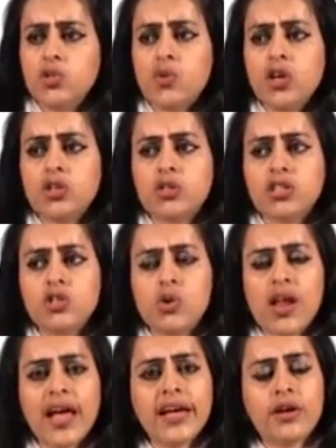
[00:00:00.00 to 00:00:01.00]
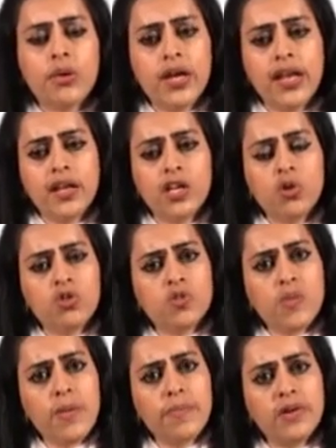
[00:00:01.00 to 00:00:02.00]
you like reading
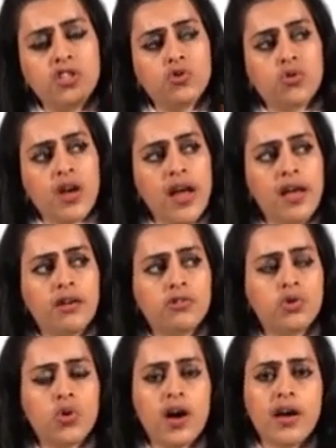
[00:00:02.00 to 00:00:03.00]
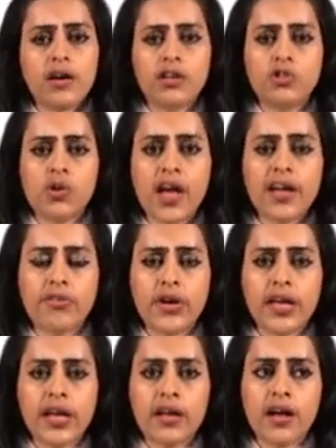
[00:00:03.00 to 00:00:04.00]
newspapers, you like
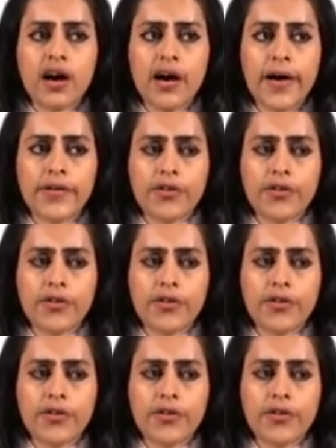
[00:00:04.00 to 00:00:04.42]
reading